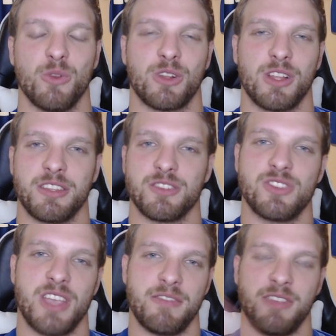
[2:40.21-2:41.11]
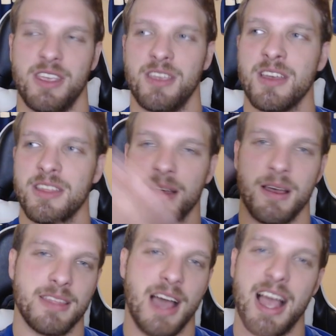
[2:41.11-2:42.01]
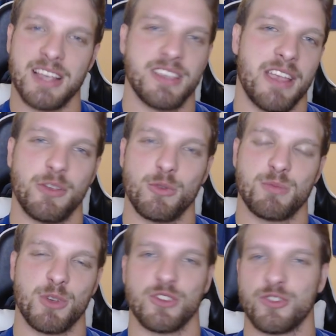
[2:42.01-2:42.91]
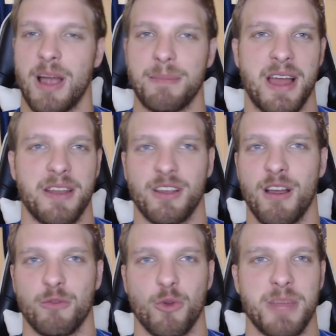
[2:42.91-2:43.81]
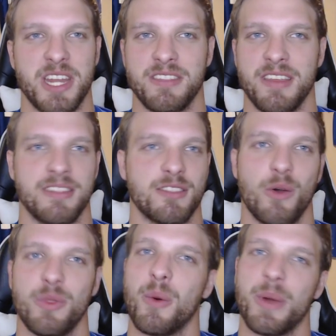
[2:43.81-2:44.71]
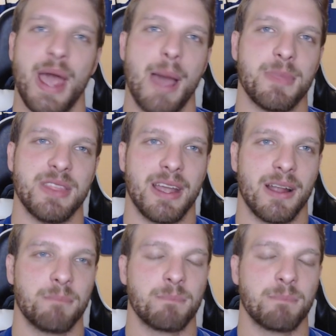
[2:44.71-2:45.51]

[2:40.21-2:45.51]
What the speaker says: Looked like the safety, the high safety was supposed to drop down and cover him, and he didn't. Don't know what happened there.